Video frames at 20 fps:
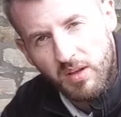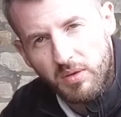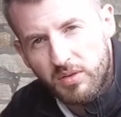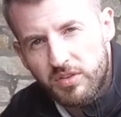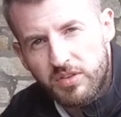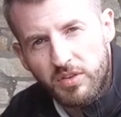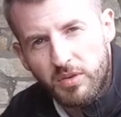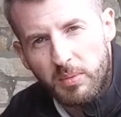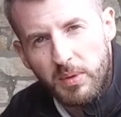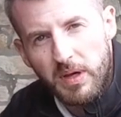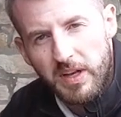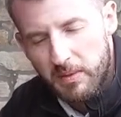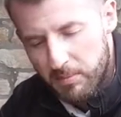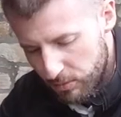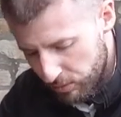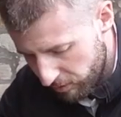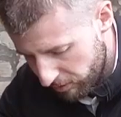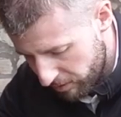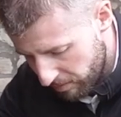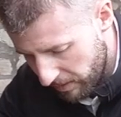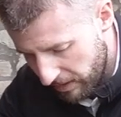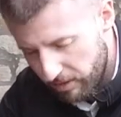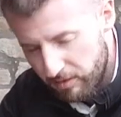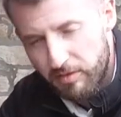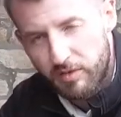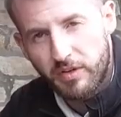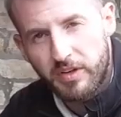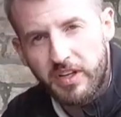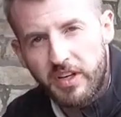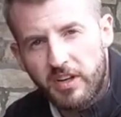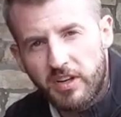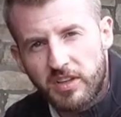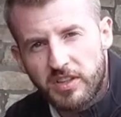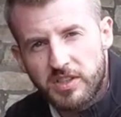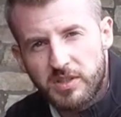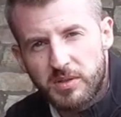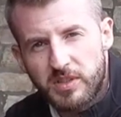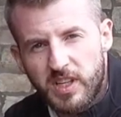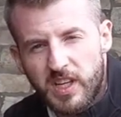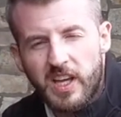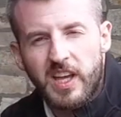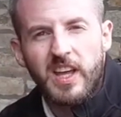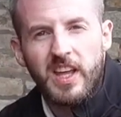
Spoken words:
So bad. I moved the microphone here because I was like,